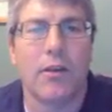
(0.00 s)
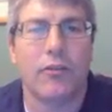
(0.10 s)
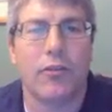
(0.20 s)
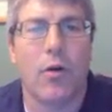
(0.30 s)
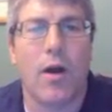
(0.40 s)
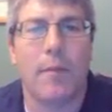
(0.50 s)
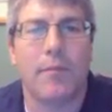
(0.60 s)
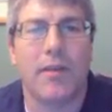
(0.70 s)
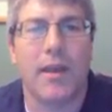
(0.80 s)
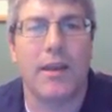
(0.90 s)
So I'm
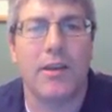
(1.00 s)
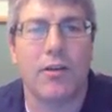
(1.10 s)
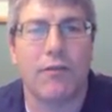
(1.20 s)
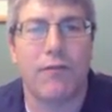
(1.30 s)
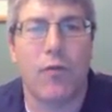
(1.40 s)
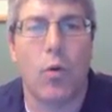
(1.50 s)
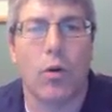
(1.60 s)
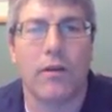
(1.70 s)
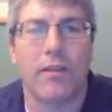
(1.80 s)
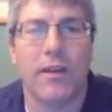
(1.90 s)
saying here
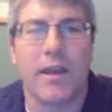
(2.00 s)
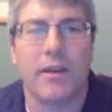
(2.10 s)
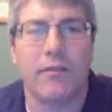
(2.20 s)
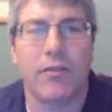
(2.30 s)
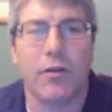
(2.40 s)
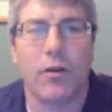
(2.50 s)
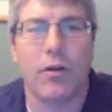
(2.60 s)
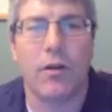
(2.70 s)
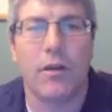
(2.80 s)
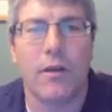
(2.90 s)
4 to the negative
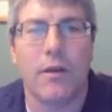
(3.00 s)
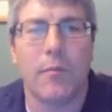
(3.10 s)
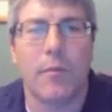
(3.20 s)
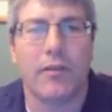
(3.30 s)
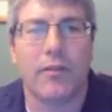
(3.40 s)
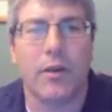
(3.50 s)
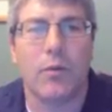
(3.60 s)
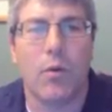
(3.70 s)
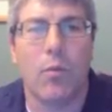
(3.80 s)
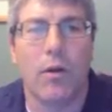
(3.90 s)
third must
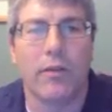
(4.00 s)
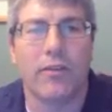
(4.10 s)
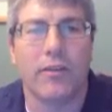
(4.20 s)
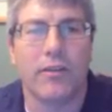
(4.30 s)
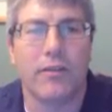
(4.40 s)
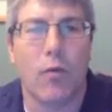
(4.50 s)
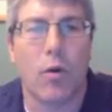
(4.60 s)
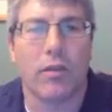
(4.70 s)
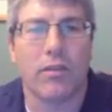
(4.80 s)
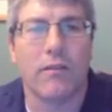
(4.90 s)
equal
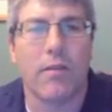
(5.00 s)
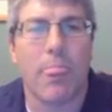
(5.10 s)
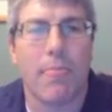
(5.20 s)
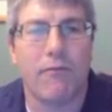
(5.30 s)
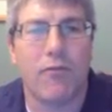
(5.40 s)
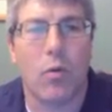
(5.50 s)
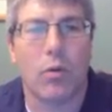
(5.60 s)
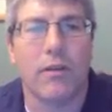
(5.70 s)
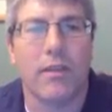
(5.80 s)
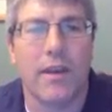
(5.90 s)
164.
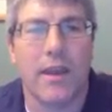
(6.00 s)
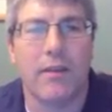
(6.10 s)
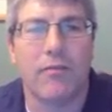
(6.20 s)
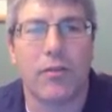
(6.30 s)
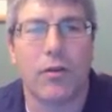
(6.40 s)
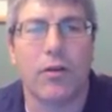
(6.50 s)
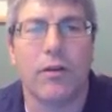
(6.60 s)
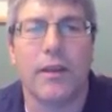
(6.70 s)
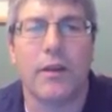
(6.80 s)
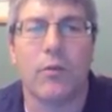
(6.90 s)
4 to the negative third
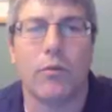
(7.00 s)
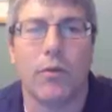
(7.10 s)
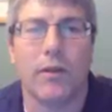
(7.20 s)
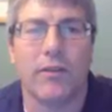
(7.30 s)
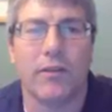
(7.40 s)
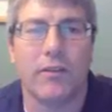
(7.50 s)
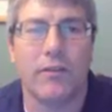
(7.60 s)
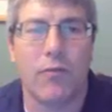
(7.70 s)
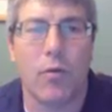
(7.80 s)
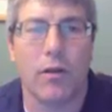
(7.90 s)
equals
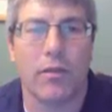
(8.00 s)
164.